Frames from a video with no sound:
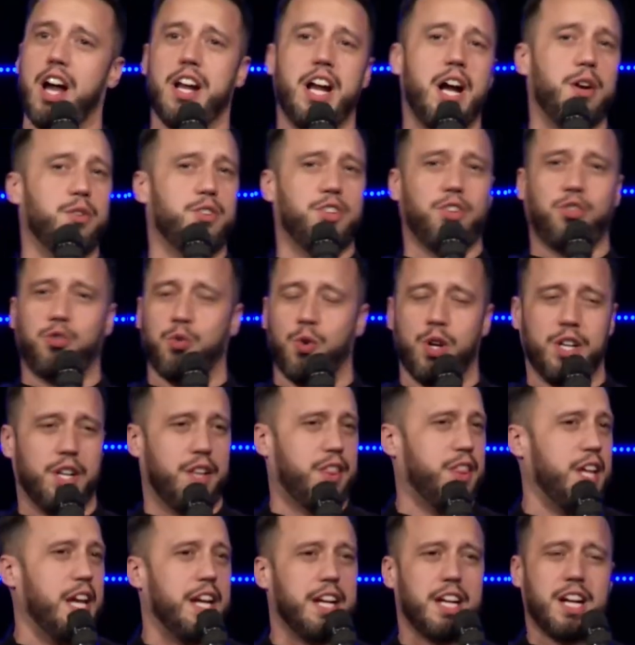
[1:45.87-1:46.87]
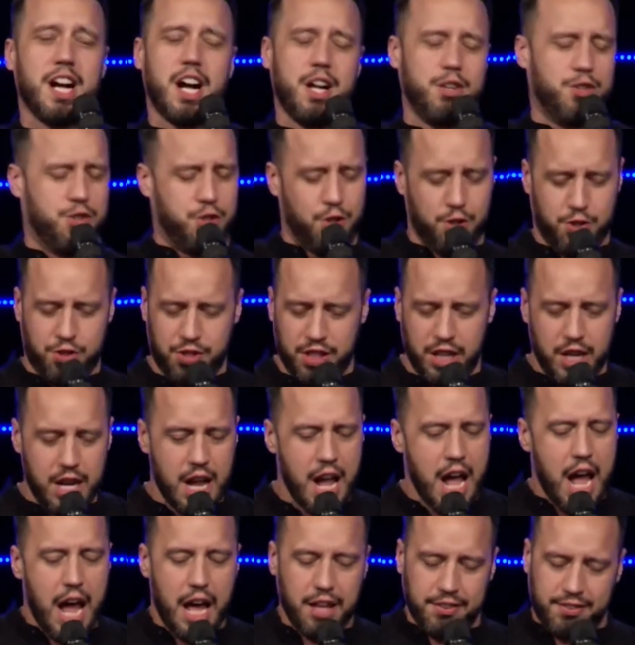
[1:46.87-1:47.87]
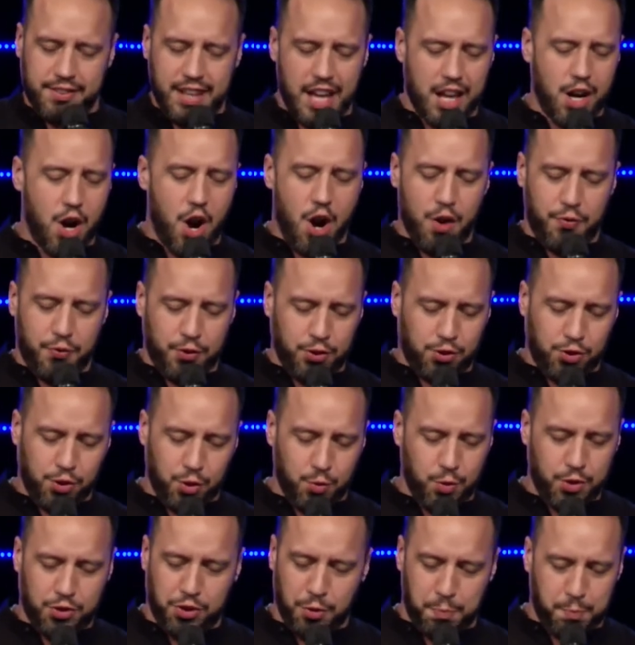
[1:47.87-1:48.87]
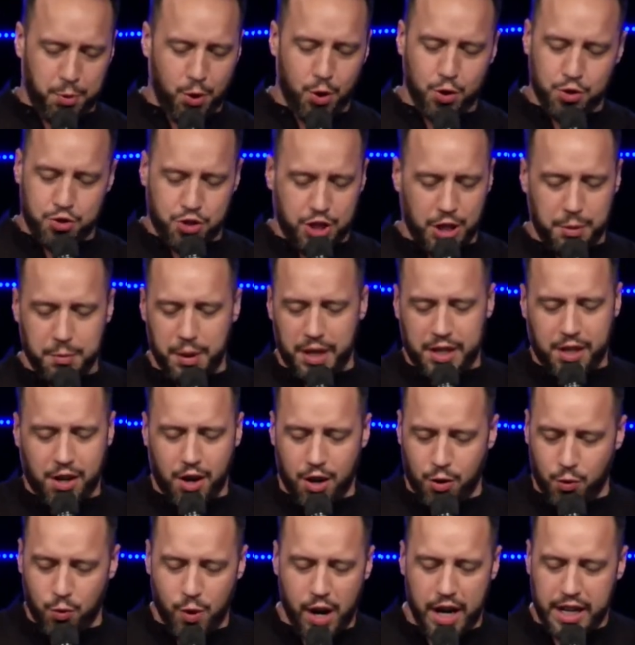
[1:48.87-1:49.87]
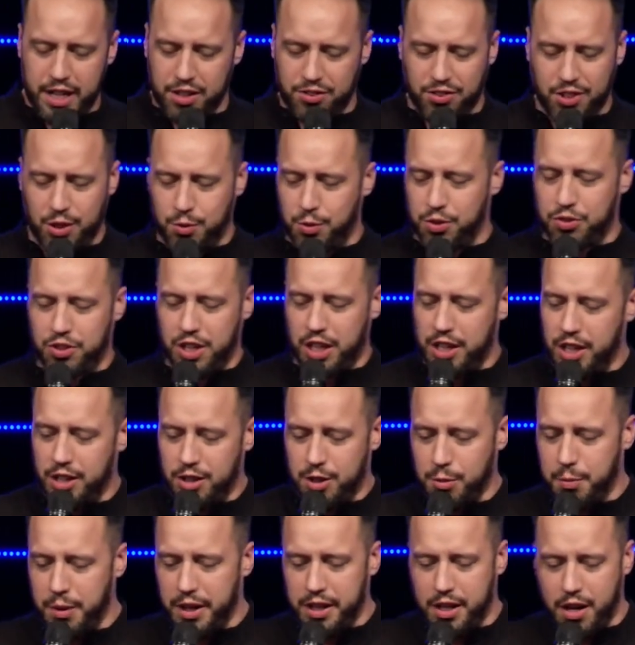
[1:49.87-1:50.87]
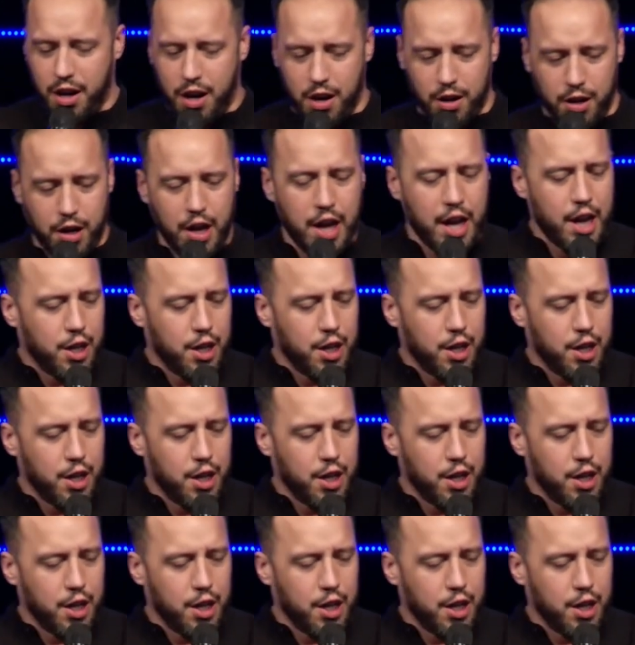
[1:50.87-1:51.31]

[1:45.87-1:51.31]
I just want to thank God, church, that as that officer was approaching my car, right as he was getting to my car,